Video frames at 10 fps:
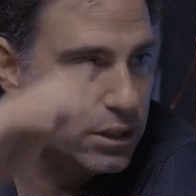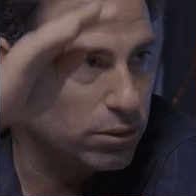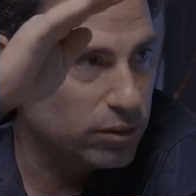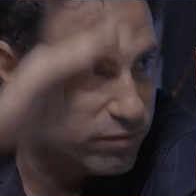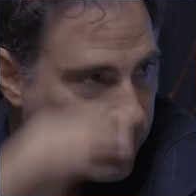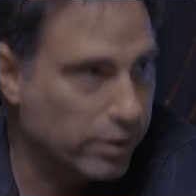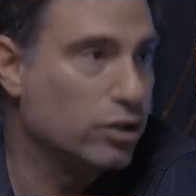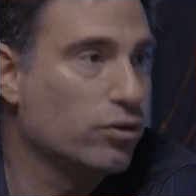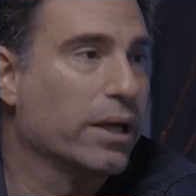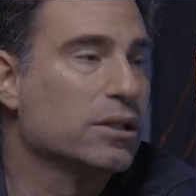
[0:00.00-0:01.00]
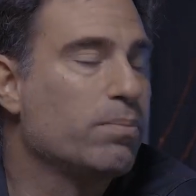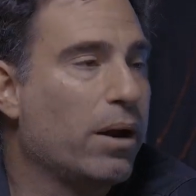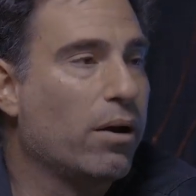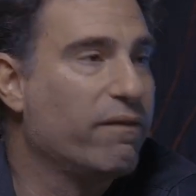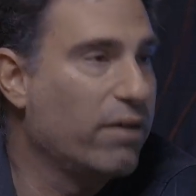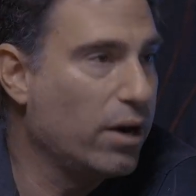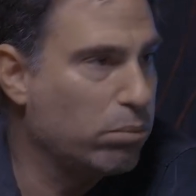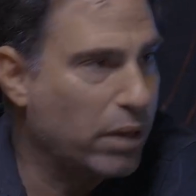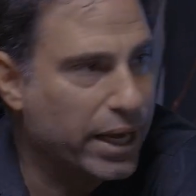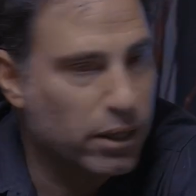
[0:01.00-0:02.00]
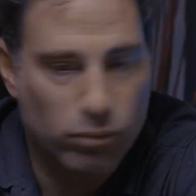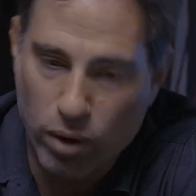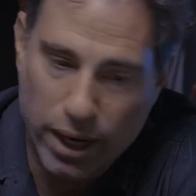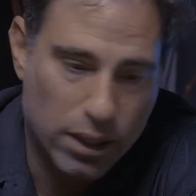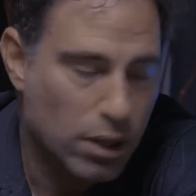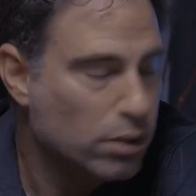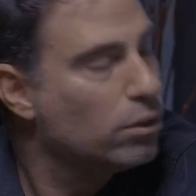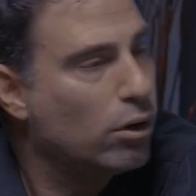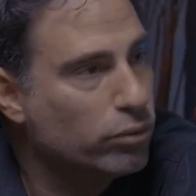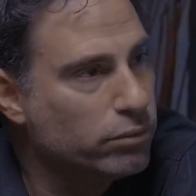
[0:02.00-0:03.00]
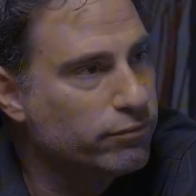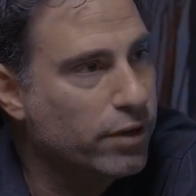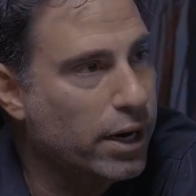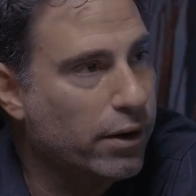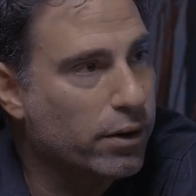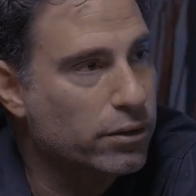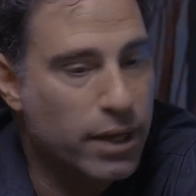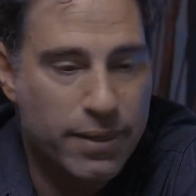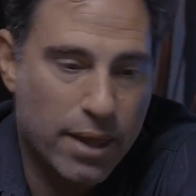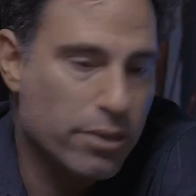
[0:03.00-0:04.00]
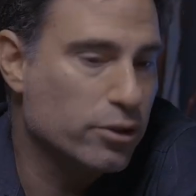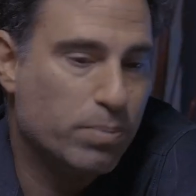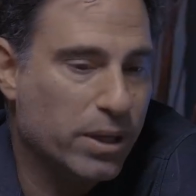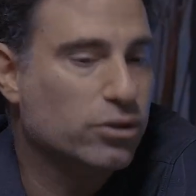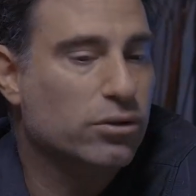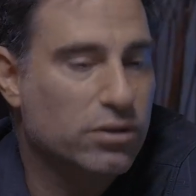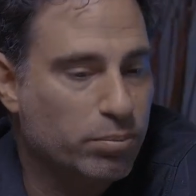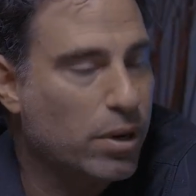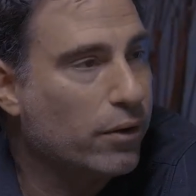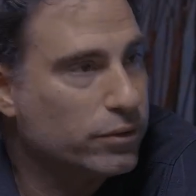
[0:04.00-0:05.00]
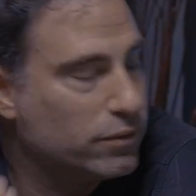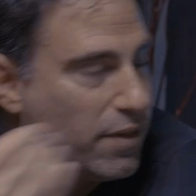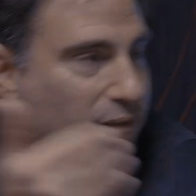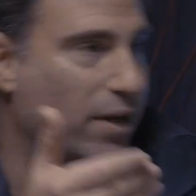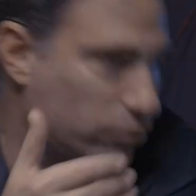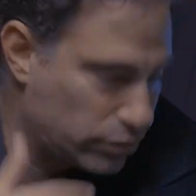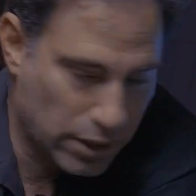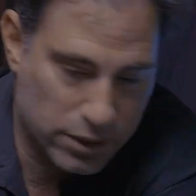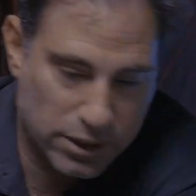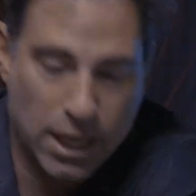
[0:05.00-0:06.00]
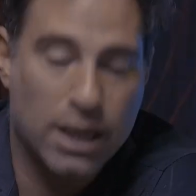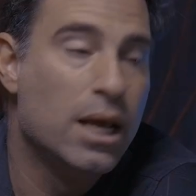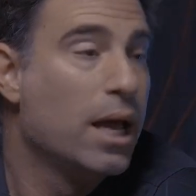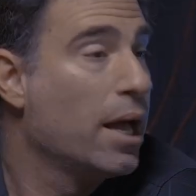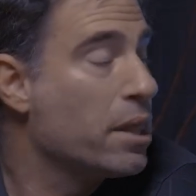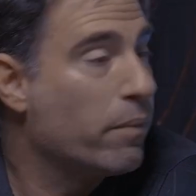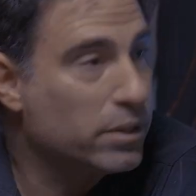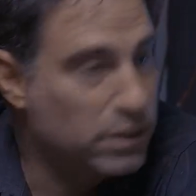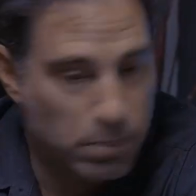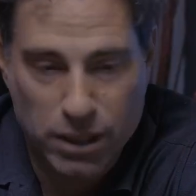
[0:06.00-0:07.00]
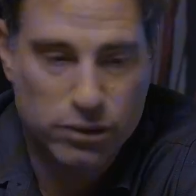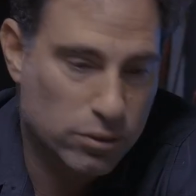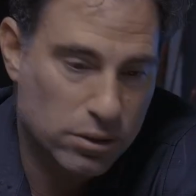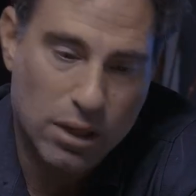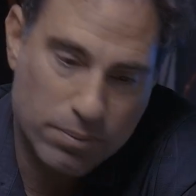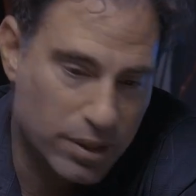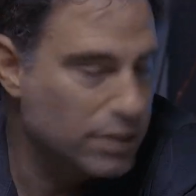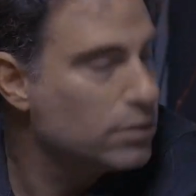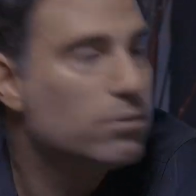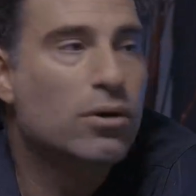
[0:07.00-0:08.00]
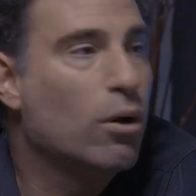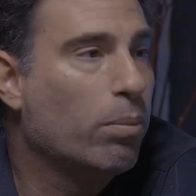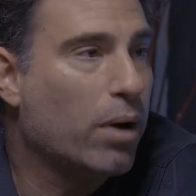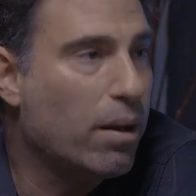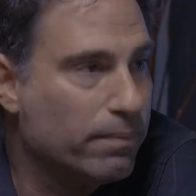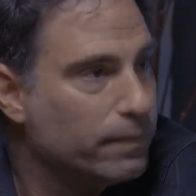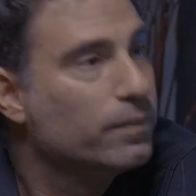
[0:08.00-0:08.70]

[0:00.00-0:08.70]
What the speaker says: So it's very transparent, very black and white, no room for error. And then there's pictures of progress if the investor's out of state and they want to see pictures and updates, no problem.